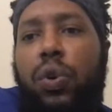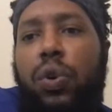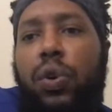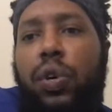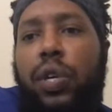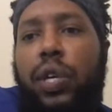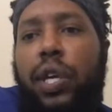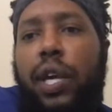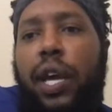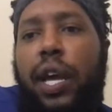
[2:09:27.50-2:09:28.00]

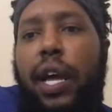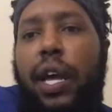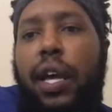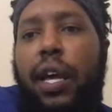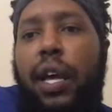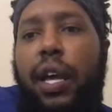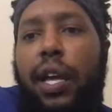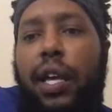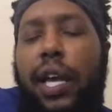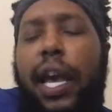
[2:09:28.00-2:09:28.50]
Yeah.
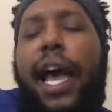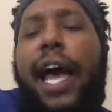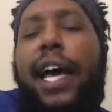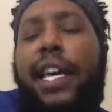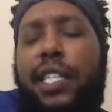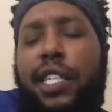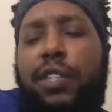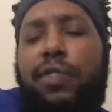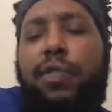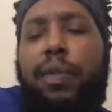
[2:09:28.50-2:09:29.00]

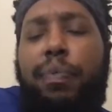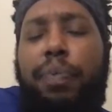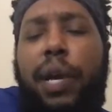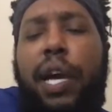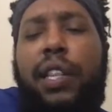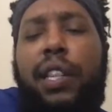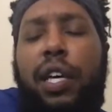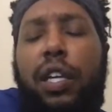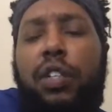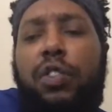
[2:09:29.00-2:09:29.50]
Haskins I
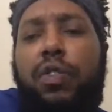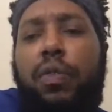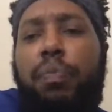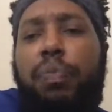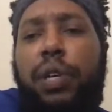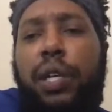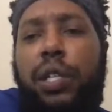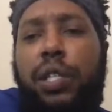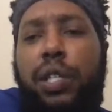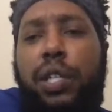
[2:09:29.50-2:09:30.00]
thought he was from
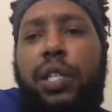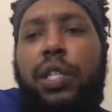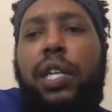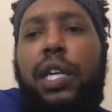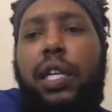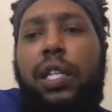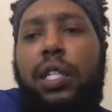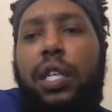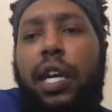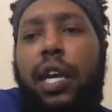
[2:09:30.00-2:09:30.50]
PG
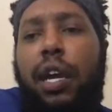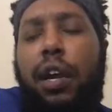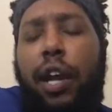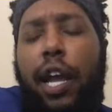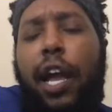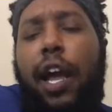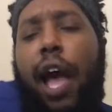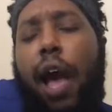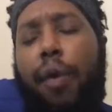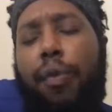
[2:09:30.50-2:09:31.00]
DC
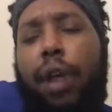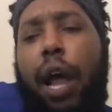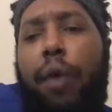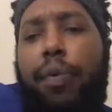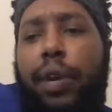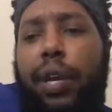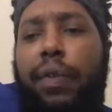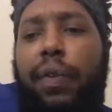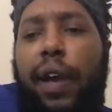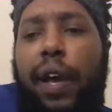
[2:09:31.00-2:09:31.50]
area. I would
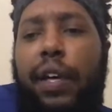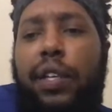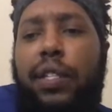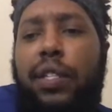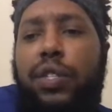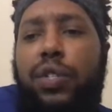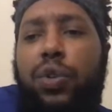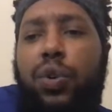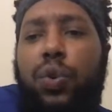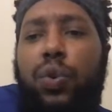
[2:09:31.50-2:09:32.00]
give
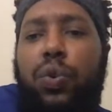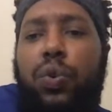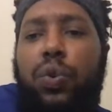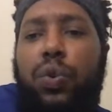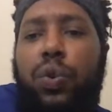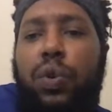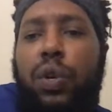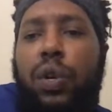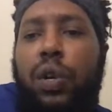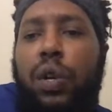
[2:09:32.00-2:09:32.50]
Haskins cool.
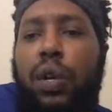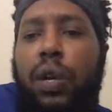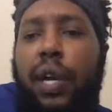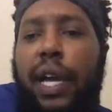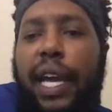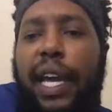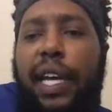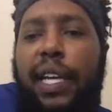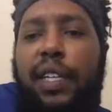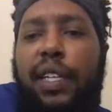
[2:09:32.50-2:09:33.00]

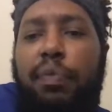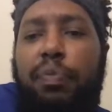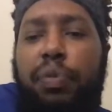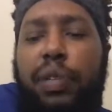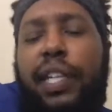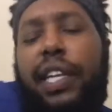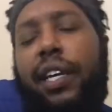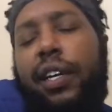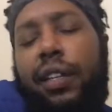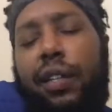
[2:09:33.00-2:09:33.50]
Incomplete.
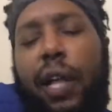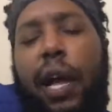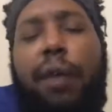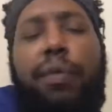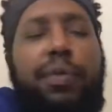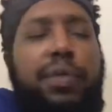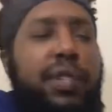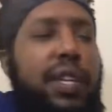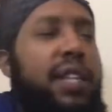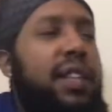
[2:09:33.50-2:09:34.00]
Yeah, I
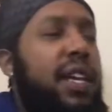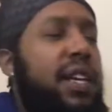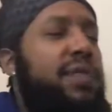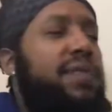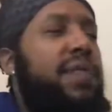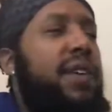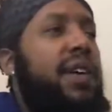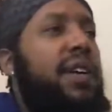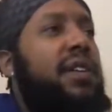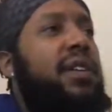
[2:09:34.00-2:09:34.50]
would say that's
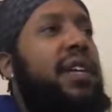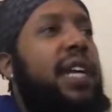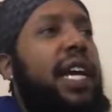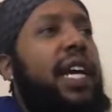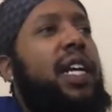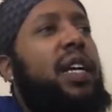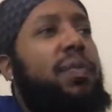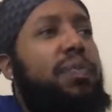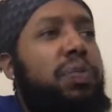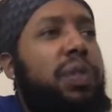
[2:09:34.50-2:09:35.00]
fair.
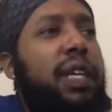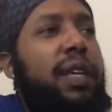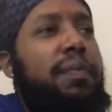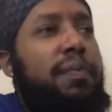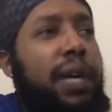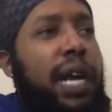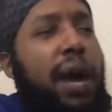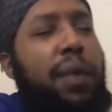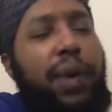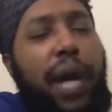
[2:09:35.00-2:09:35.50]
Incomplete,
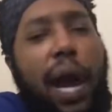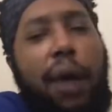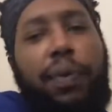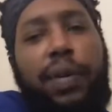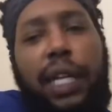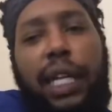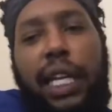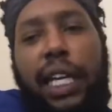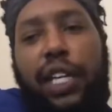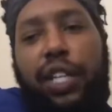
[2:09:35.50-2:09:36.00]
but I
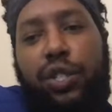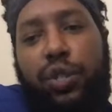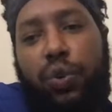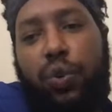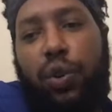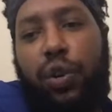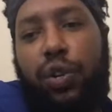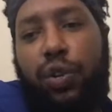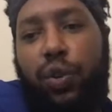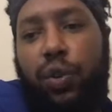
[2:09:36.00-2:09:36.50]
would lean
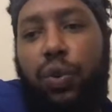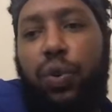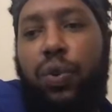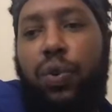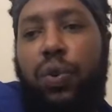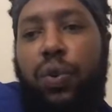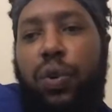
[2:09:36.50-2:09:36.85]
toward cool.